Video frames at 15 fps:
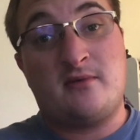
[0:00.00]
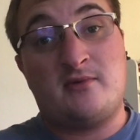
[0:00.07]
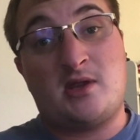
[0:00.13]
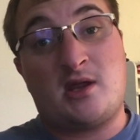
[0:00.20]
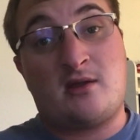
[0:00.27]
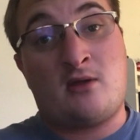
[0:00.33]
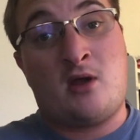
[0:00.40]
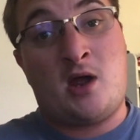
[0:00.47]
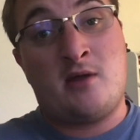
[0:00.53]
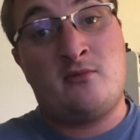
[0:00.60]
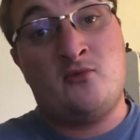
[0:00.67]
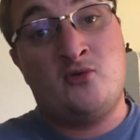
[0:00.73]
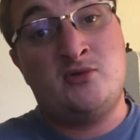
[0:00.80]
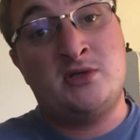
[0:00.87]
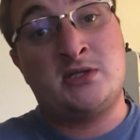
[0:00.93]
like how the
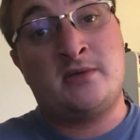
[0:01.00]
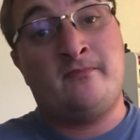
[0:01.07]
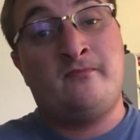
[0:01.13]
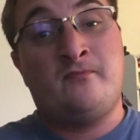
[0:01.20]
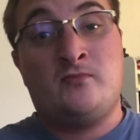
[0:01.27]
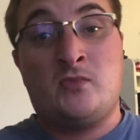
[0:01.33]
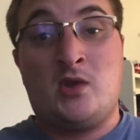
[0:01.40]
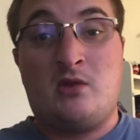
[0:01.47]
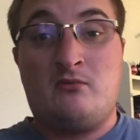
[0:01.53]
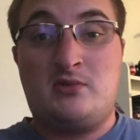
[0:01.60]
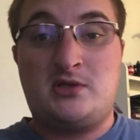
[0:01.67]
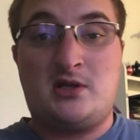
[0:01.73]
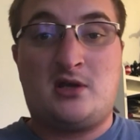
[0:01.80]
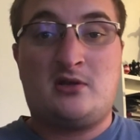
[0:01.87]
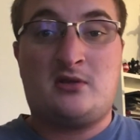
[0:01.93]
movies in
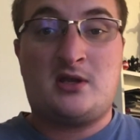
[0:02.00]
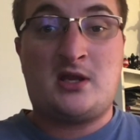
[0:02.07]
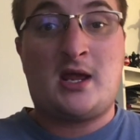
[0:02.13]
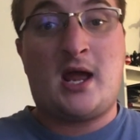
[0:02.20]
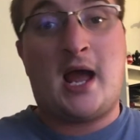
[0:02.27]
particular like that.